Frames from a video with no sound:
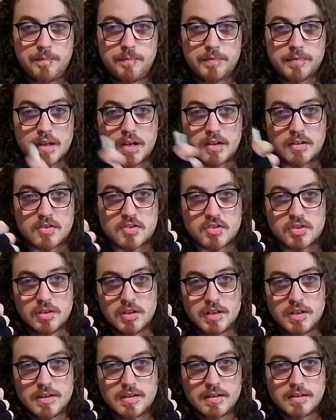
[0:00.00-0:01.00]

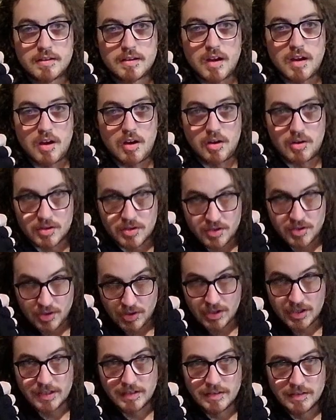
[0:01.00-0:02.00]
Understood? All
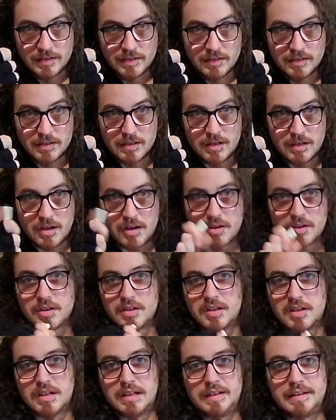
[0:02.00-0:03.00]
good? All
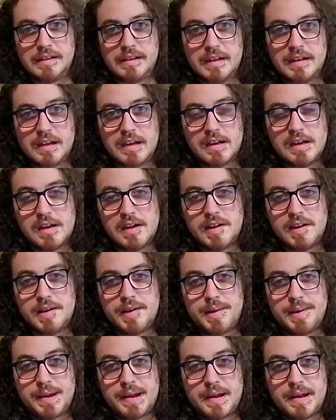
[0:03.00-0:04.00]
good.
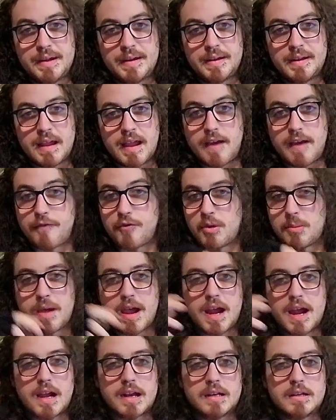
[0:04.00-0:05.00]
If
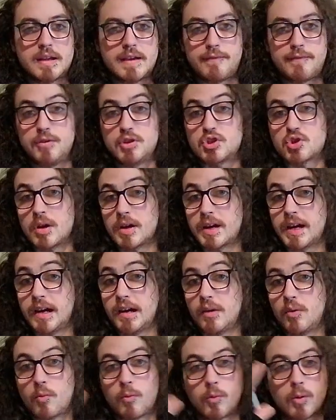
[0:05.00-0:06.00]
we truncated
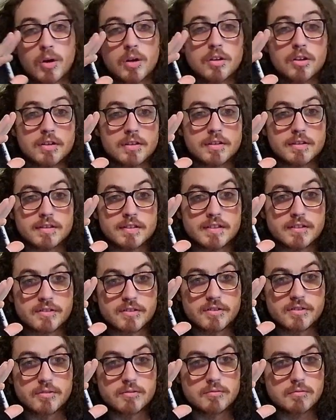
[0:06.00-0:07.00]

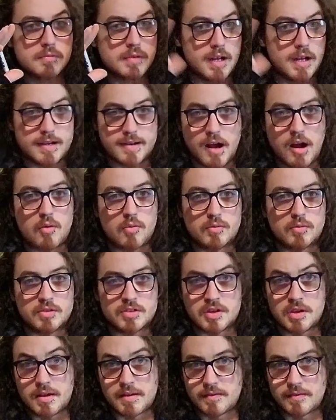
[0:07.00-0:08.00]
words,
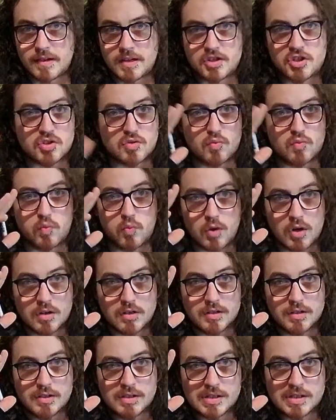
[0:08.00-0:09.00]
like just
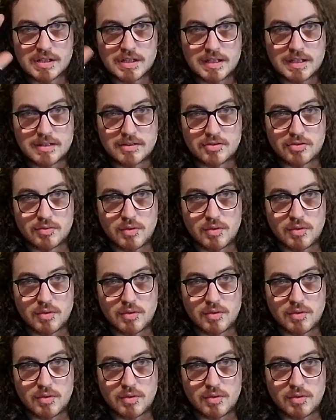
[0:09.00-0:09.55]
words, into